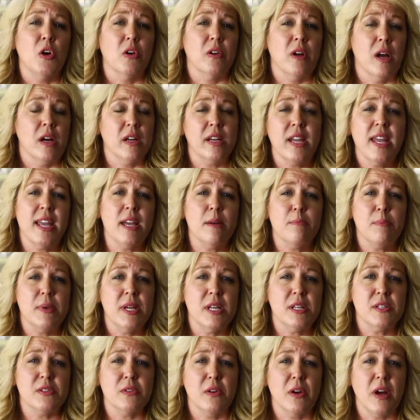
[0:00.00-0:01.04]
or on
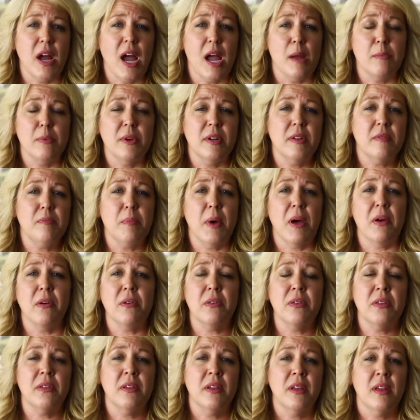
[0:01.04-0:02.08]
campus, or a hybrid of
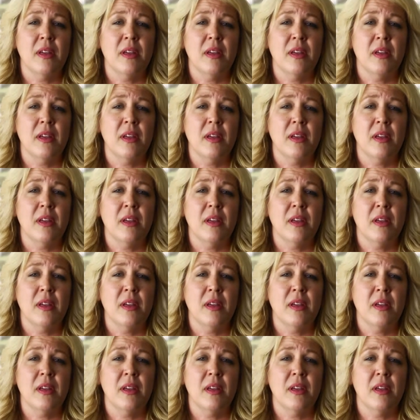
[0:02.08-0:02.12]
both.